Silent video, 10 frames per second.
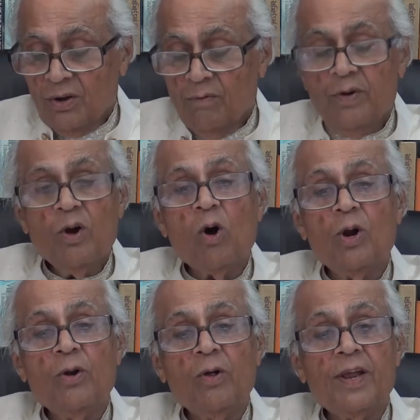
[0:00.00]
We
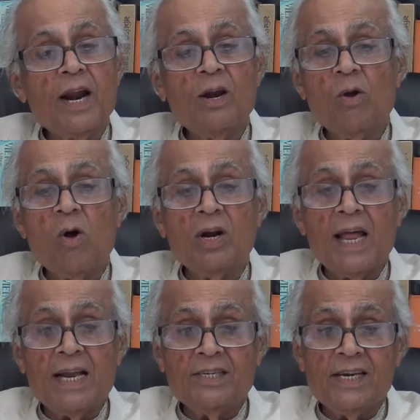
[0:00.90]
all know there are long
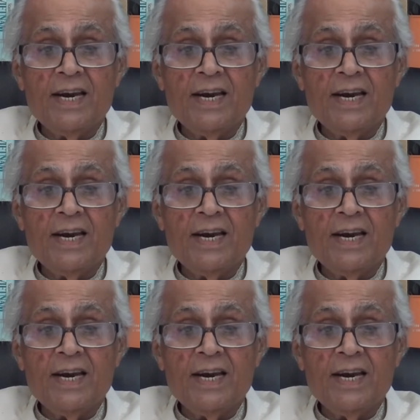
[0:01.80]
lines in